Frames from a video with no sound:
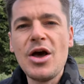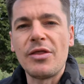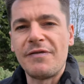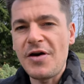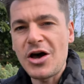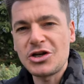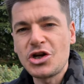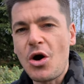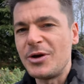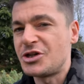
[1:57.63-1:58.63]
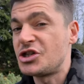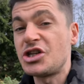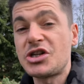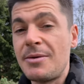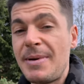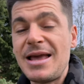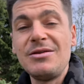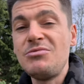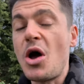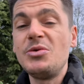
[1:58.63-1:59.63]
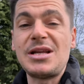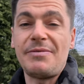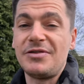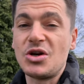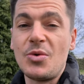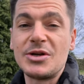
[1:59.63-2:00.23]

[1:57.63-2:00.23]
the first shot, which is just going to be no depth at all.